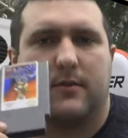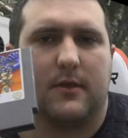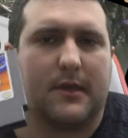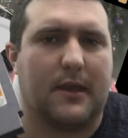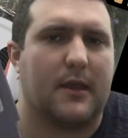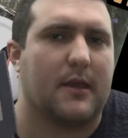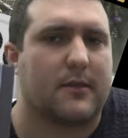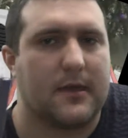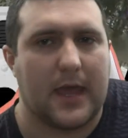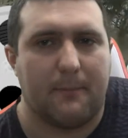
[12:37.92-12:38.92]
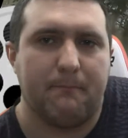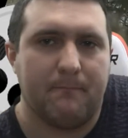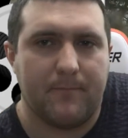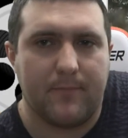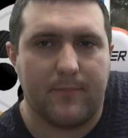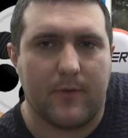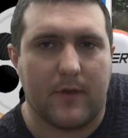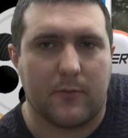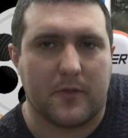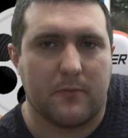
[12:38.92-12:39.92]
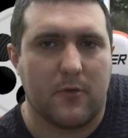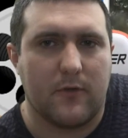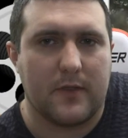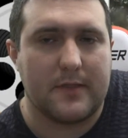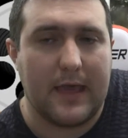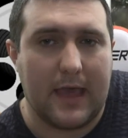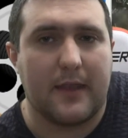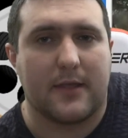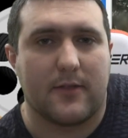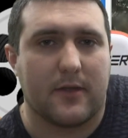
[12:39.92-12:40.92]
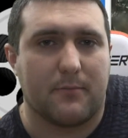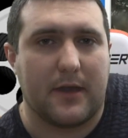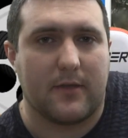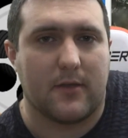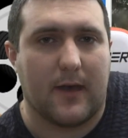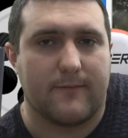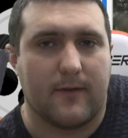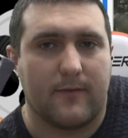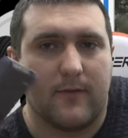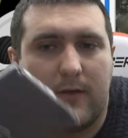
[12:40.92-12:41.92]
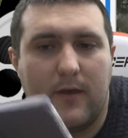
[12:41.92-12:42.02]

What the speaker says: this NES game is what the movie technically is based off of.